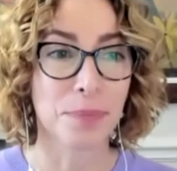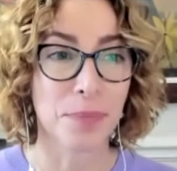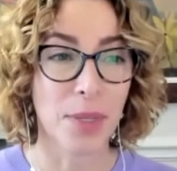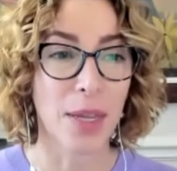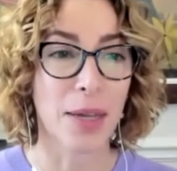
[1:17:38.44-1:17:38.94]

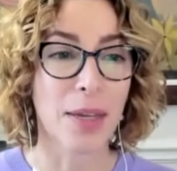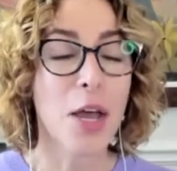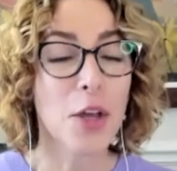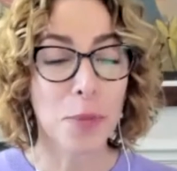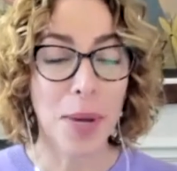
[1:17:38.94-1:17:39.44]
Yeah.
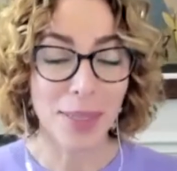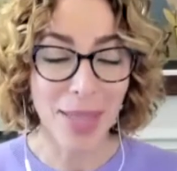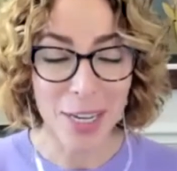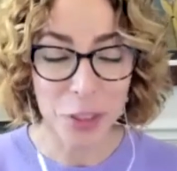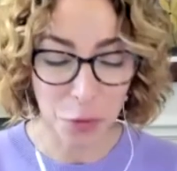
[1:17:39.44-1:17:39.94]
So my
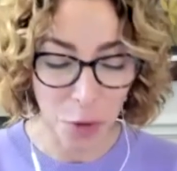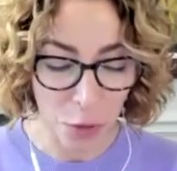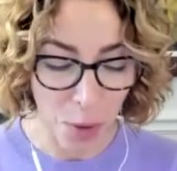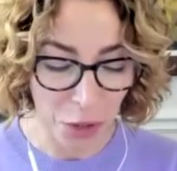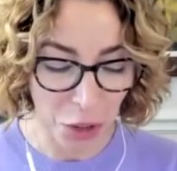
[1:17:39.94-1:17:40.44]
last fun
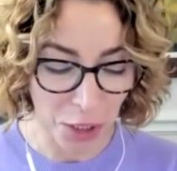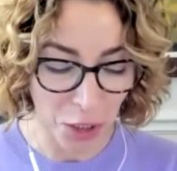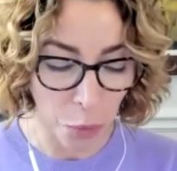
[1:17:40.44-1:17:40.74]
question is,